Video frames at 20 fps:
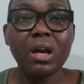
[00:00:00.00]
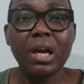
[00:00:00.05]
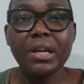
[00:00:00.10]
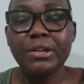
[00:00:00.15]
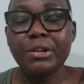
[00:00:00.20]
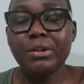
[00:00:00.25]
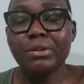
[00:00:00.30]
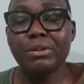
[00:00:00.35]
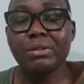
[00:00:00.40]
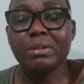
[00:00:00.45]
I
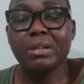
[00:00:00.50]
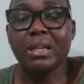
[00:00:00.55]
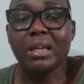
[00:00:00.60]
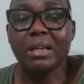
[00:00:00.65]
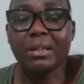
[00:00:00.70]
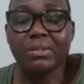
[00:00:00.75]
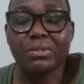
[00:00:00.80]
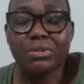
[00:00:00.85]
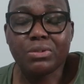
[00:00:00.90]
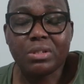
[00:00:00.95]
don't know the
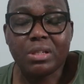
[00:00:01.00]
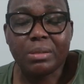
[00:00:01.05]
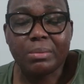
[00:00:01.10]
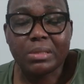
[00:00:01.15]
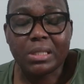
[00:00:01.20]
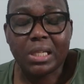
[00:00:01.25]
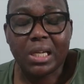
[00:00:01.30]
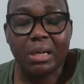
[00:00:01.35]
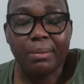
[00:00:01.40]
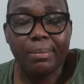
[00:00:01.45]
length of two
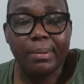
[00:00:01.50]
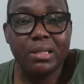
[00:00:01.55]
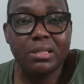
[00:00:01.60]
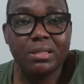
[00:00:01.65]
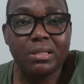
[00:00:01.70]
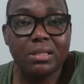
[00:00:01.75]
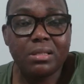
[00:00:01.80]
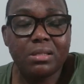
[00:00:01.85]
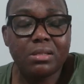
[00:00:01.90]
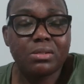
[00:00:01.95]
double-decker
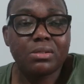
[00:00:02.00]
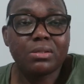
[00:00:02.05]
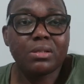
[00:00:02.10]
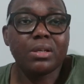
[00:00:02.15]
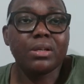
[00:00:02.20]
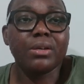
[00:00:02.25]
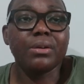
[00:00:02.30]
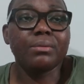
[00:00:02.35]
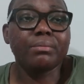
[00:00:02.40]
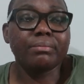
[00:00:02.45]
buses,
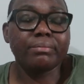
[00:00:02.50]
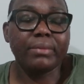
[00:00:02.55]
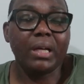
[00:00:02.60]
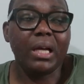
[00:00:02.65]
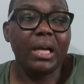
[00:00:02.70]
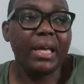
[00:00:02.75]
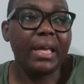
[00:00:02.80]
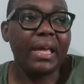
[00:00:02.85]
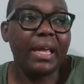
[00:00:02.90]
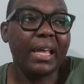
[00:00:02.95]
so
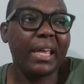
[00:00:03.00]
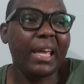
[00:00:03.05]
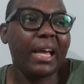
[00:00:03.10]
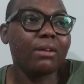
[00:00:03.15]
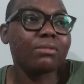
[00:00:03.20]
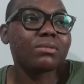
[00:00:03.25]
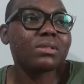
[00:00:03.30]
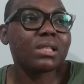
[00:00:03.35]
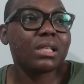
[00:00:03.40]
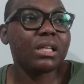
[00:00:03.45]
I ain't
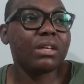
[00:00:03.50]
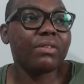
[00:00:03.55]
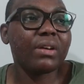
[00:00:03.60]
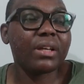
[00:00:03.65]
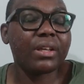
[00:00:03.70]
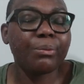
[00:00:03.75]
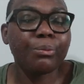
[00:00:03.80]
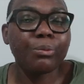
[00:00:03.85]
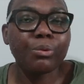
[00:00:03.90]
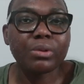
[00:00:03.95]
counting if I
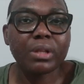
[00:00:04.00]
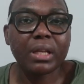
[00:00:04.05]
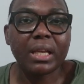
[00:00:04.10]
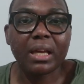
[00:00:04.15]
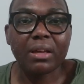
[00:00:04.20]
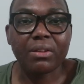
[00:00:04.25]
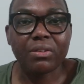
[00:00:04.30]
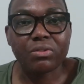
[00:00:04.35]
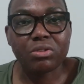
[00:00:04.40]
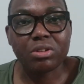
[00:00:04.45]
can walk the
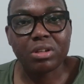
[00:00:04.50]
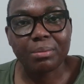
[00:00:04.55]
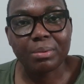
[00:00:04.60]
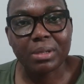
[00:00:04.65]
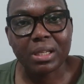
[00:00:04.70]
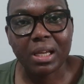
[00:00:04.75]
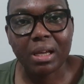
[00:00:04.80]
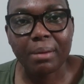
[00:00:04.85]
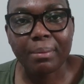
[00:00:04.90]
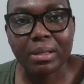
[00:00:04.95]
length of two
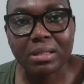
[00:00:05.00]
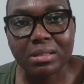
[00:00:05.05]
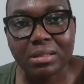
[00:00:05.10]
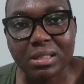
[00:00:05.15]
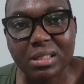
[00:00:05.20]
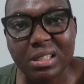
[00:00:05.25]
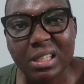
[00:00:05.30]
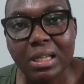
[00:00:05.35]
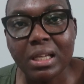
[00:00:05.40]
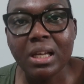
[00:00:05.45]
double-decker
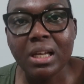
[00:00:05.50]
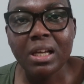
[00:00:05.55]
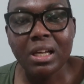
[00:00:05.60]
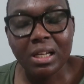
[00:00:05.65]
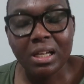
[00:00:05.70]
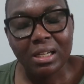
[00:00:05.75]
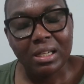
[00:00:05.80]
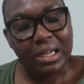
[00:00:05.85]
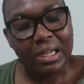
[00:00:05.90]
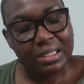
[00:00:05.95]
buses.
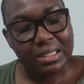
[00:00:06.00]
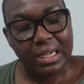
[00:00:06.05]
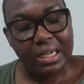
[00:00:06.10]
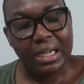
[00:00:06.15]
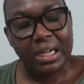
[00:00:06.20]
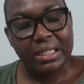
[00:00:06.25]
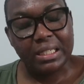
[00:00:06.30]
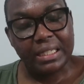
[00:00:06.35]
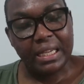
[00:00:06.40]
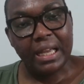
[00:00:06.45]

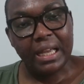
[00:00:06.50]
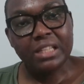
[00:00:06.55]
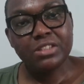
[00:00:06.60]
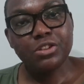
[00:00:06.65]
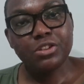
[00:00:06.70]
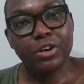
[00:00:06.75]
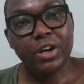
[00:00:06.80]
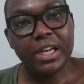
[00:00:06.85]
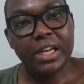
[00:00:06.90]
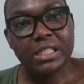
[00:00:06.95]
Yeah,
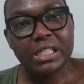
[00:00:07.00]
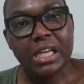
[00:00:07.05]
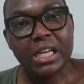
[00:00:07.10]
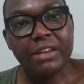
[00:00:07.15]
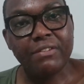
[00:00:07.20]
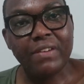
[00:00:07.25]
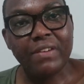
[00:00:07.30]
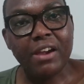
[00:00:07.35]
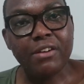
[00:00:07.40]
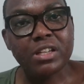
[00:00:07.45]
so I say
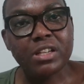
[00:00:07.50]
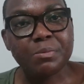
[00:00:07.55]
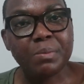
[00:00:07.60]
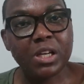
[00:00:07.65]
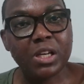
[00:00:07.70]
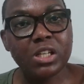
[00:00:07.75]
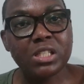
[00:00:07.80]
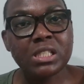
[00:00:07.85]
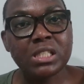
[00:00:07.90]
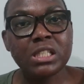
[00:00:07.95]
it varies
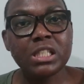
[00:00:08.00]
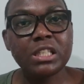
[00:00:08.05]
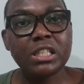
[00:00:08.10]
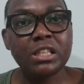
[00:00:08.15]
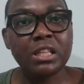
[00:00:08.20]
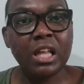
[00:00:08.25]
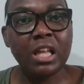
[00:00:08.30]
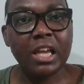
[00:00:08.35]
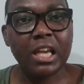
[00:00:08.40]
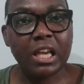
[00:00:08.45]
because
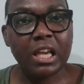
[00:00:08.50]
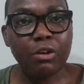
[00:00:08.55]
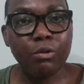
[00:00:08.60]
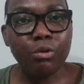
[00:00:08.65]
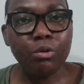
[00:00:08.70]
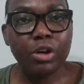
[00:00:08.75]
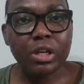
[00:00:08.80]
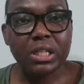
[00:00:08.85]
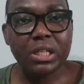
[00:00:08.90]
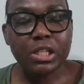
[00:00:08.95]
like
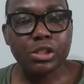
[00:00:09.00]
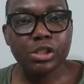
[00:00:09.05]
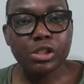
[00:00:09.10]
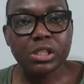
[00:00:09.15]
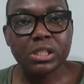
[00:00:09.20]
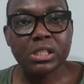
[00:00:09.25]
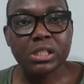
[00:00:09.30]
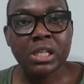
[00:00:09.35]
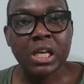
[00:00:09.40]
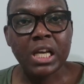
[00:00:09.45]
all
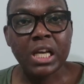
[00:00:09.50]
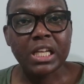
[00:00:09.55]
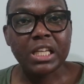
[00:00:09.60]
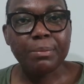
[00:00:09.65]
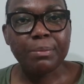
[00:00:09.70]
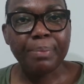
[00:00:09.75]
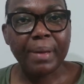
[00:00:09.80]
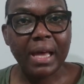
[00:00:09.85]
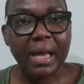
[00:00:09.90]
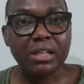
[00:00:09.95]
conditions
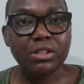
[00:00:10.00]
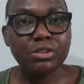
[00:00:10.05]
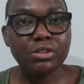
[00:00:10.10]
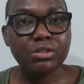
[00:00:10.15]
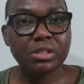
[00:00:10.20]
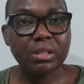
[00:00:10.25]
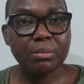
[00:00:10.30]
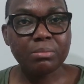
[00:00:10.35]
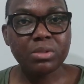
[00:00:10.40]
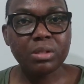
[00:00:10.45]

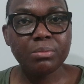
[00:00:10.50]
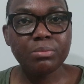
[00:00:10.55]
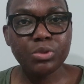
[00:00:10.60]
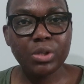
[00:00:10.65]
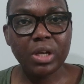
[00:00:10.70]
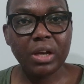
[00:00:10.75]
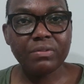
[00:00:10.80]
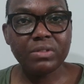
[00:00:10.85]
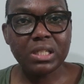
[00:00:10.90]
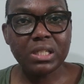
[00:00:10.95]
depend. Sometimes you
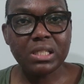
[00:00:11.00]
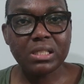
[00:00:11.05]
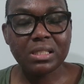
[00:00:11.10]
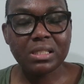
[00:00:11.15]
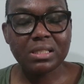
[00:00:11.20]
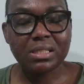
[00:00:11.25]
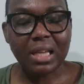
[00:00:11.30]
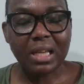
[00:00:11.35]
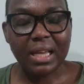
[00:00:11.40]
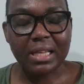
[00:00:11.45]
have
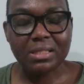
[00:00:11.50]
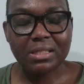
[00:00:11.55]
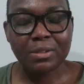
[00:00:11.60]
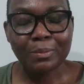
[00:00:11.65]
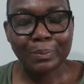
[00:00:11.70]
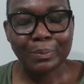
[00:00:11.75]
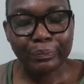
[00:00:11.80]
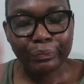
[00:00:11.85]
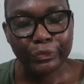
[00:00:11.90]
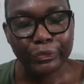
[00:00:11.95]
decent days,
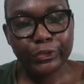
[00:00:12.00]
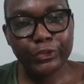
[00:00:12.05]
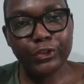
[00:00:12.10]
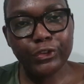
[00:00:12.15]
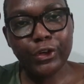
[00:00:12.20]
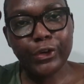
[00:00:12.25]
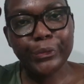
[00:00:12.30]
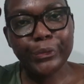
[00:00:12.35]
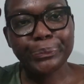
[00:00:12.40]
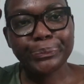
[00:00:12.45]

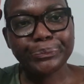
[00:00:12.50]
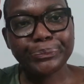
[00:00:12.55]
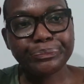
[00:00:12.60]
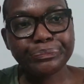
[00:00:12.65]
so